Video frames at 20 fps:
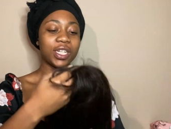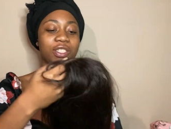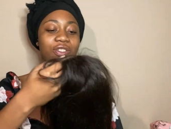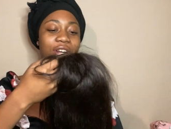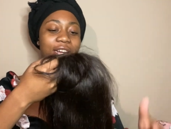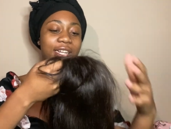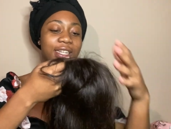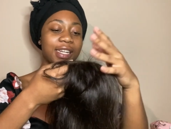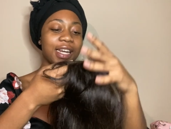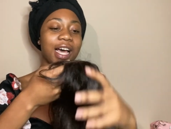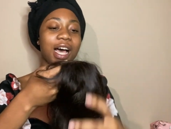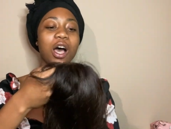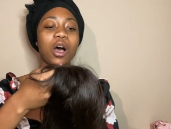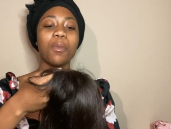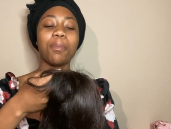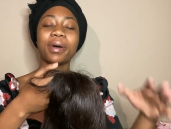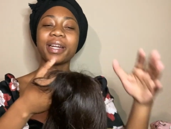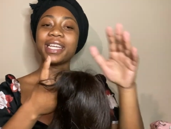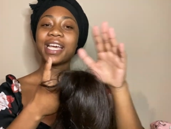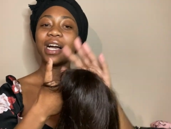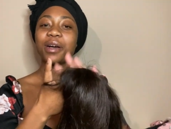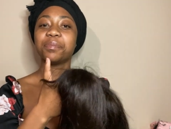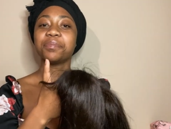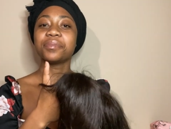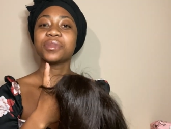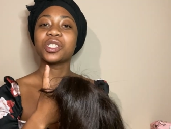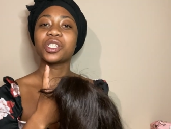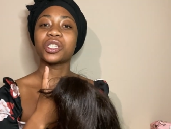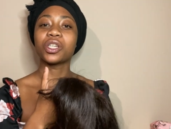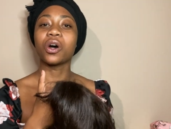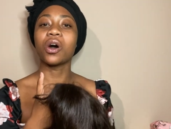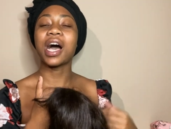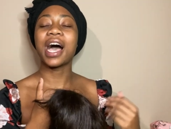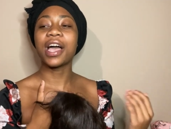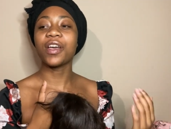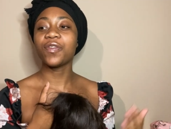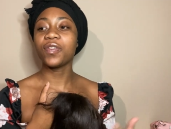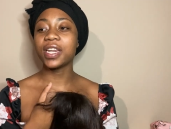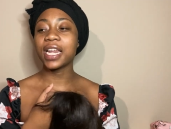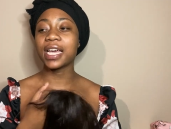right now, but yeah, so
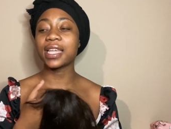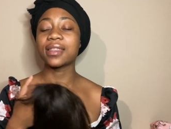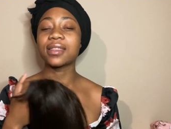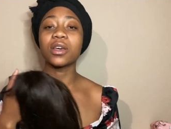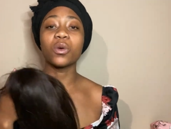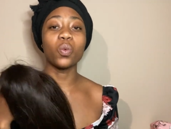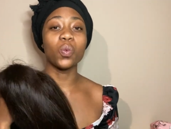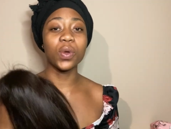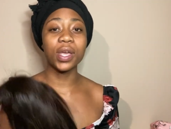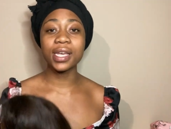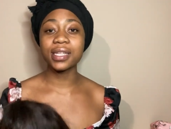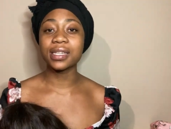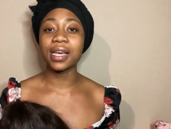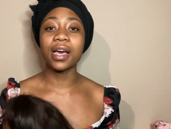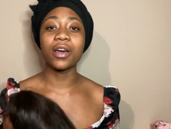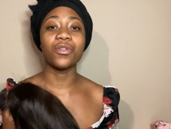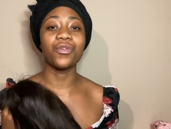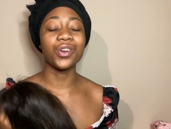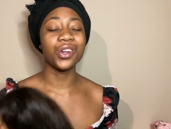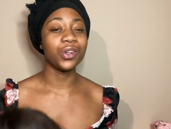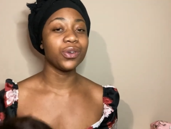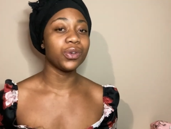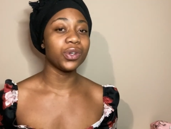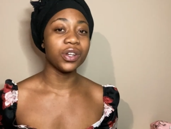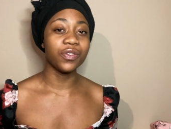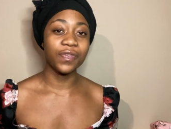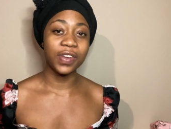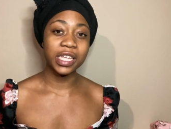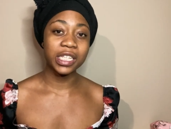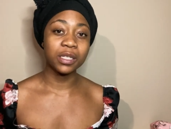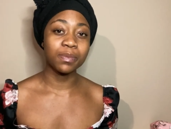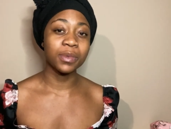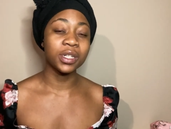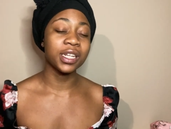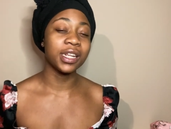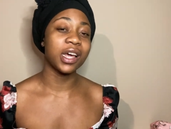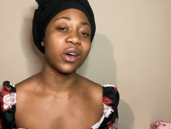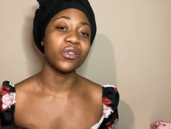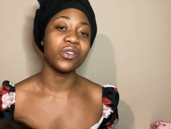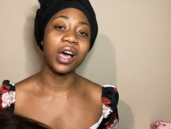I feel like wigs are a very good investment,
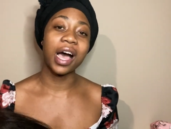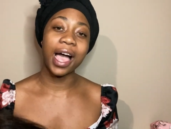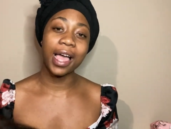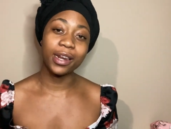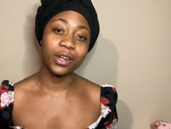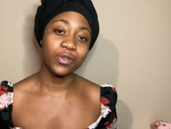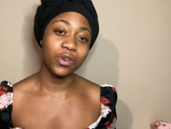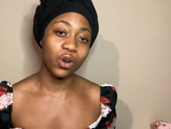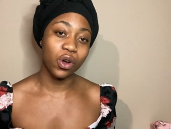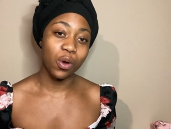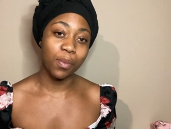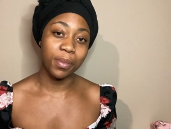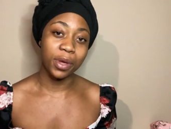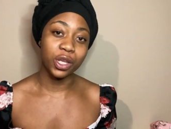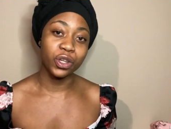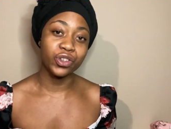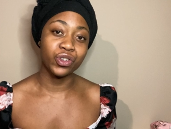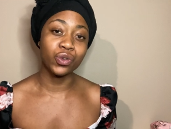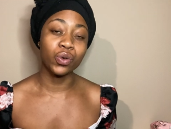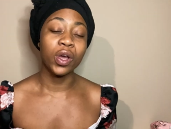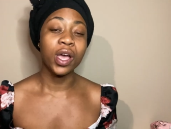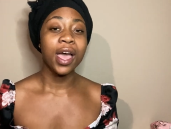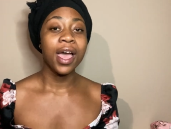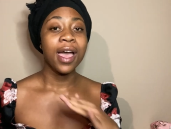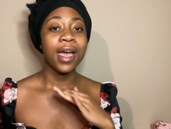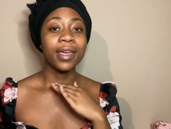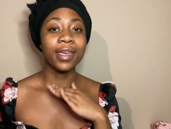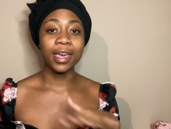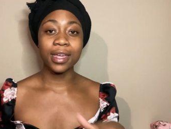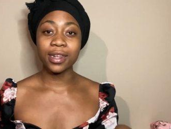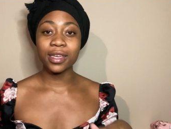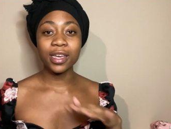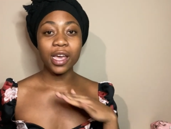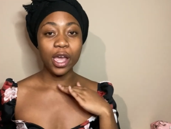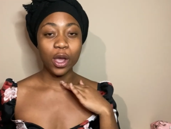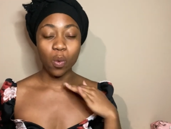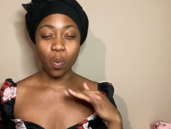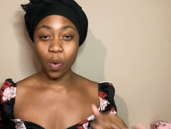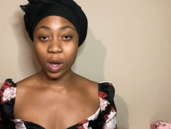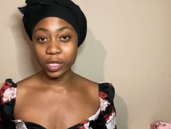and I would highly recommend you getting a
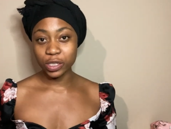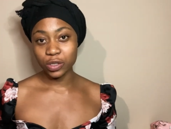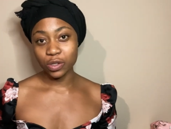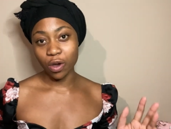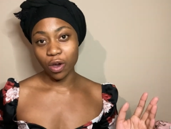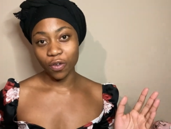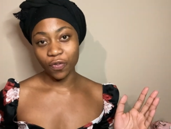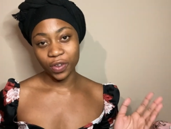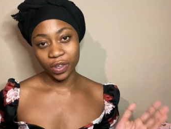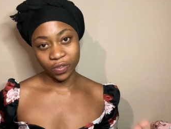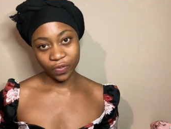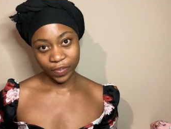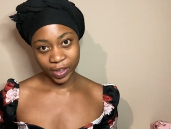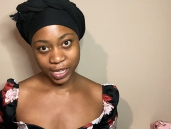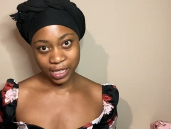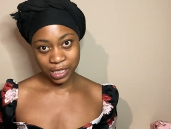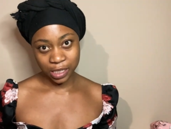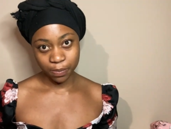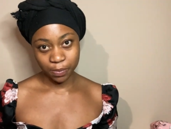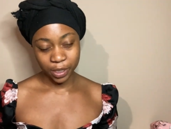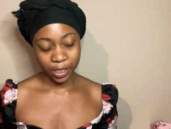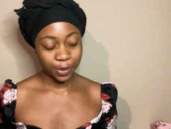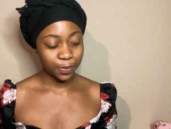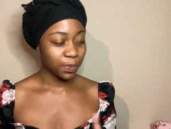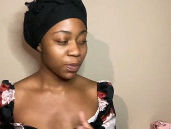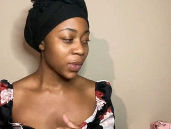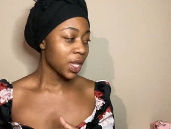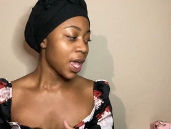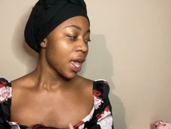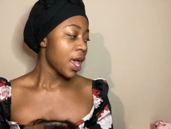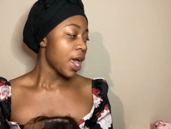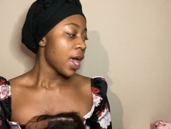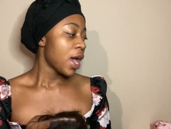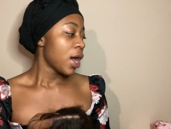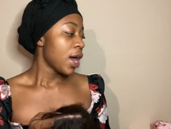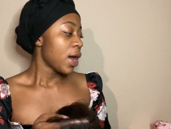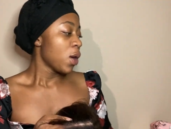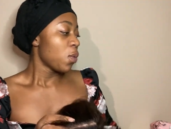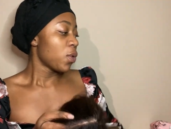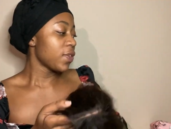once-off investment.
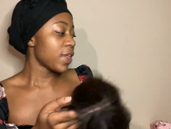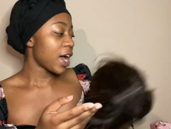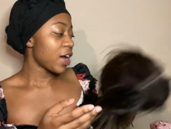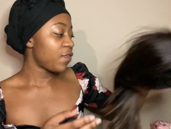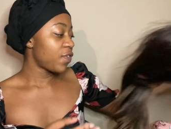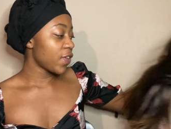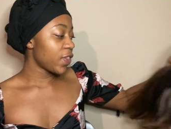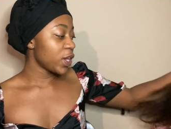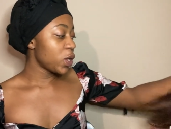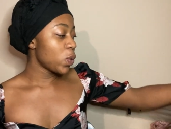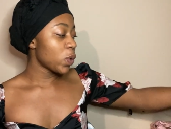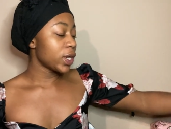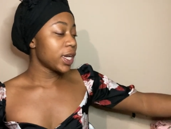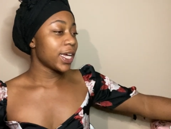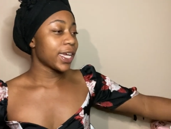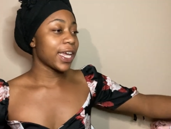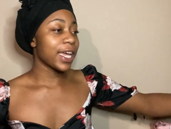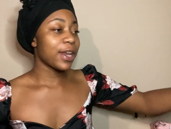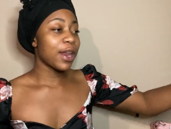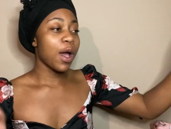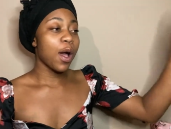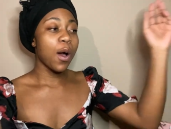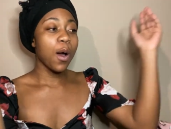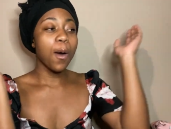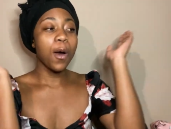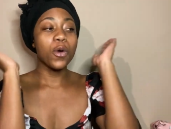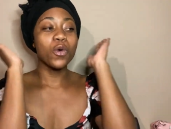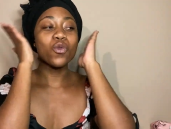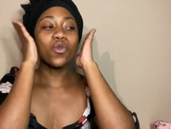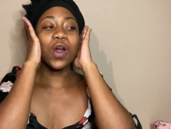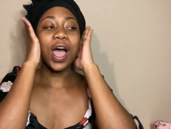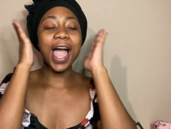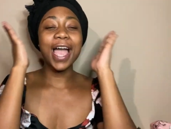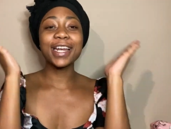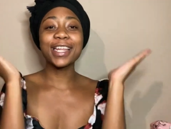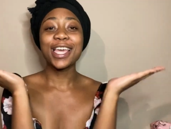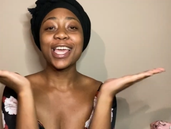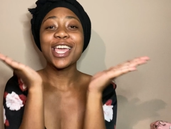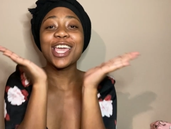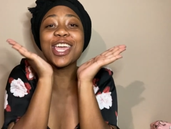Without further ado, we're gonna get
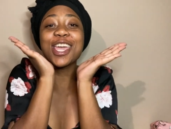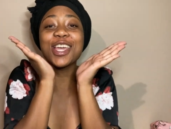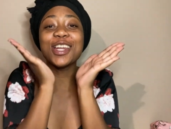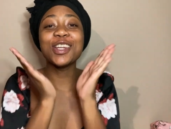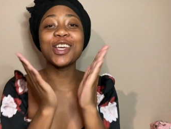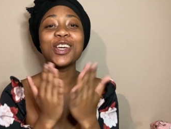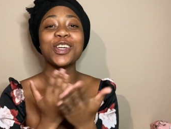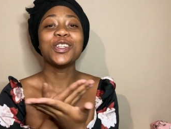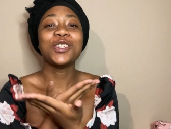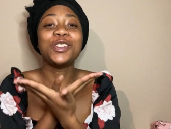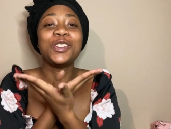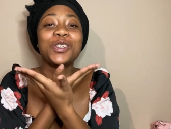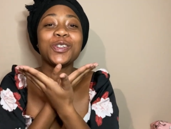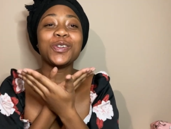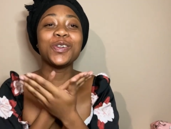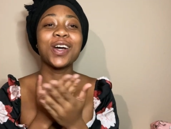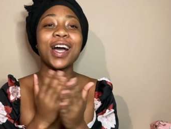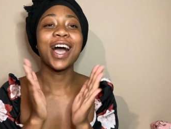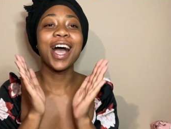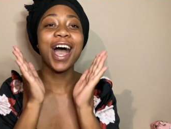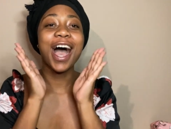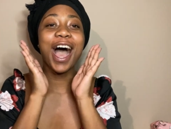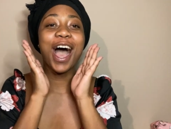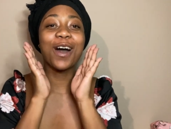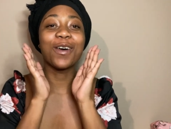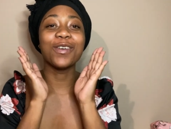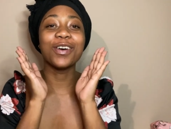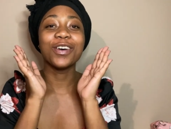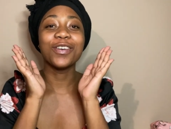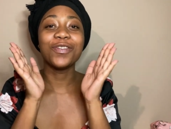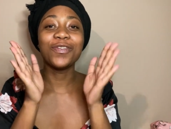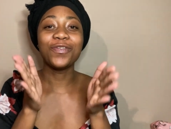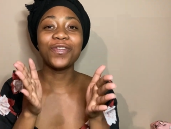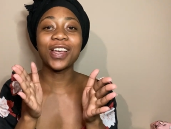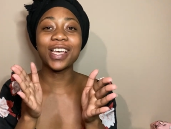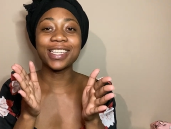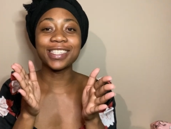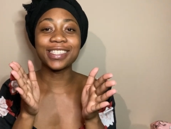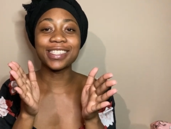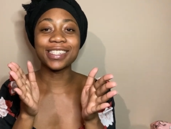right into our
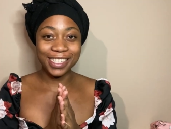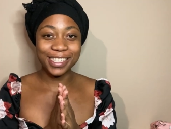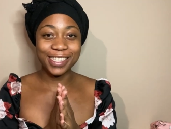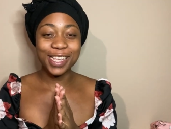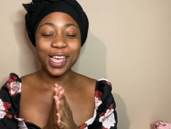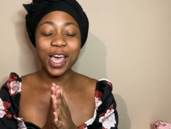faces.